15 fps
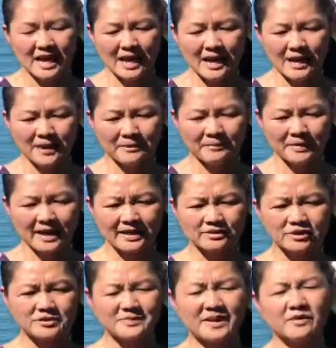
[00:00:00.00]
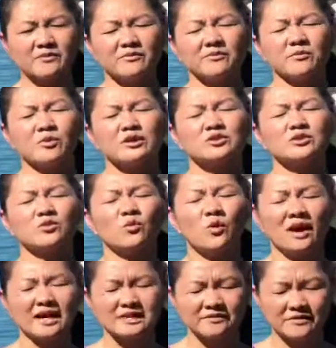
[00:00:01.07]
and to speak what you
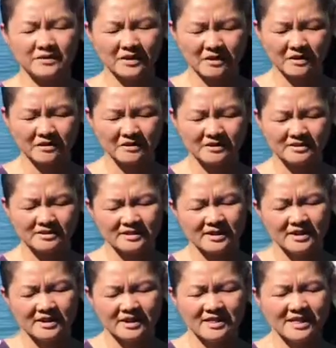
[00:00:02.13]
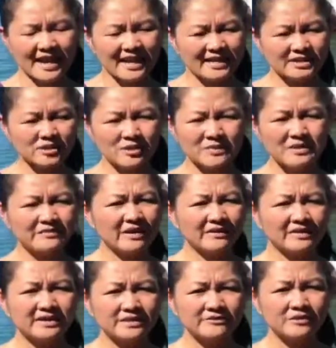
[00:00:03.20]
want from the heart, then it's going to be
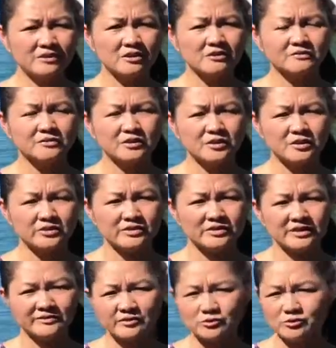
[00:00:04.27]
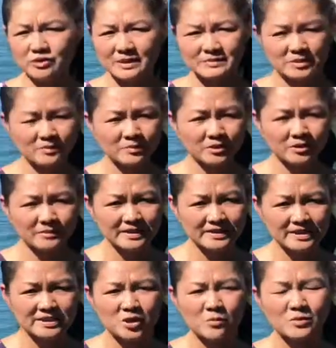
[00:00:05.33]
very difficult for you to live your dreams or
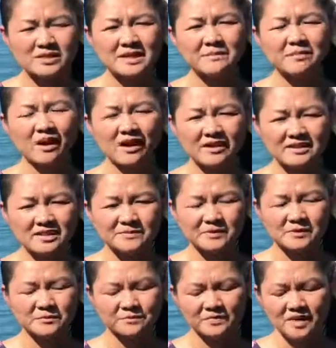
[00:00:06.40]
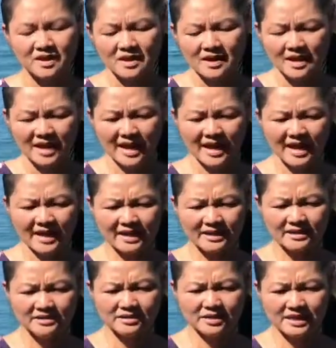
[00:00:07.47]
purpose. It's almost impossible.
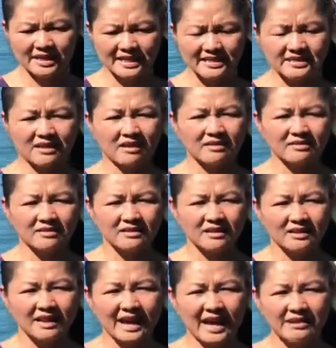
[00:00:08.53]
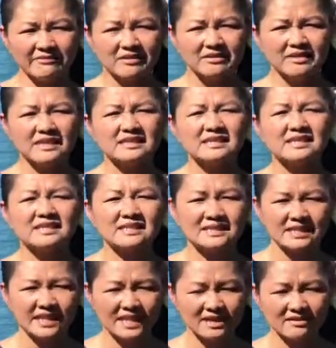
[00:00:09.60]
And at least not the life
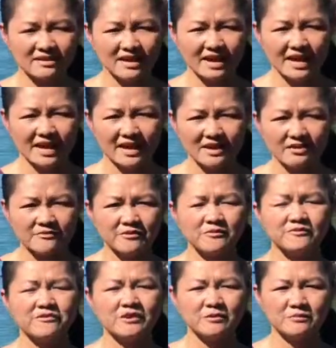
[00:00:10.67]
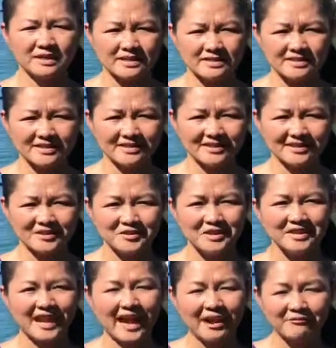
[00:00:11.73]
authenticity, okay, of fulfillment. You
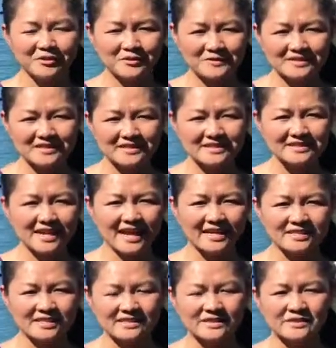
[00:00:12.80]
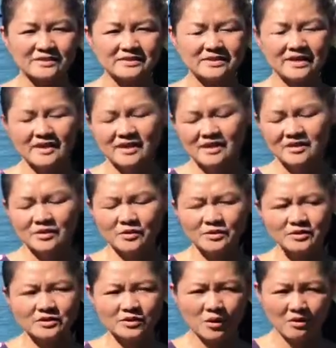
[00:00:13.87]
can have those success and
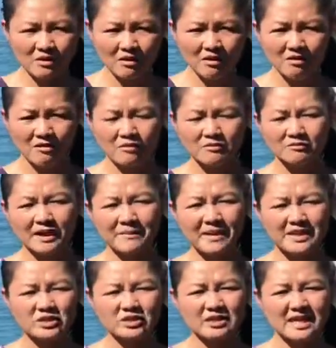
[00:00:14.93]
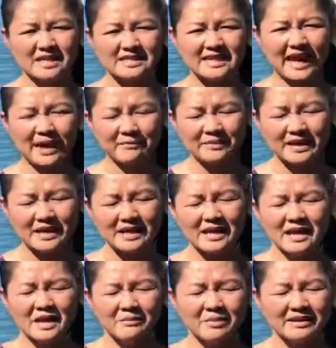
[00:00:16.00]
those so-called that makes you things happy,
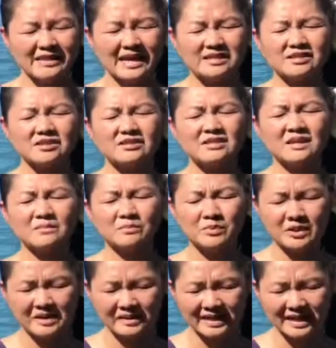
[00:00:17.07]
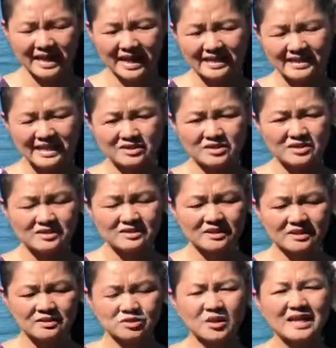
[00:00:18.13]
but that's just temporary and that's just
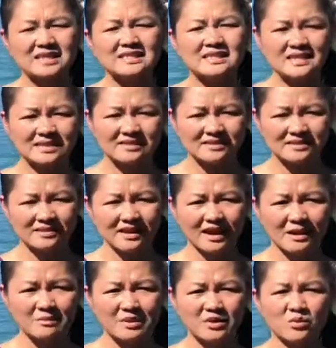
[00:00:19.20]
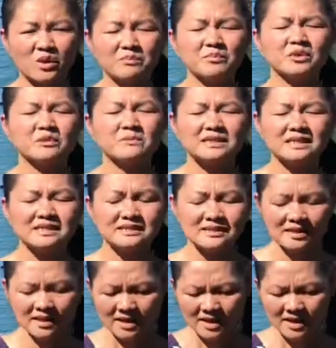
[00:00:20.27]
transient, okay. But you want permanent